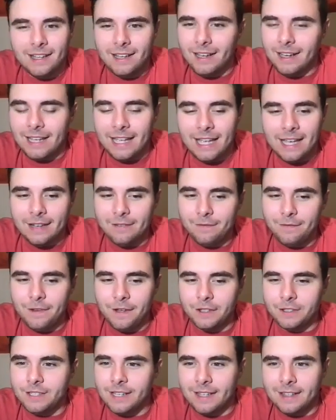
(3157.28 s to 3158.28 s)
again,
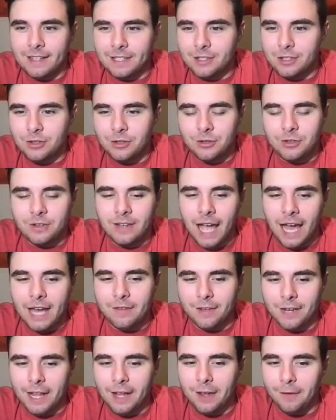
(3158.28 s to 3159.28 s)
feels like this is kind
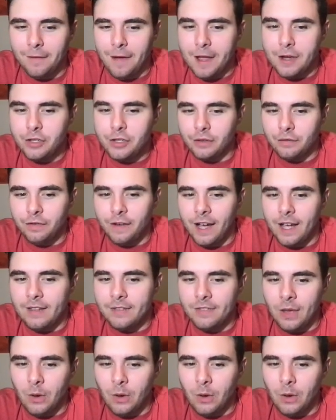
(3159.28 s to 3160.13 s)
of an elevation fight.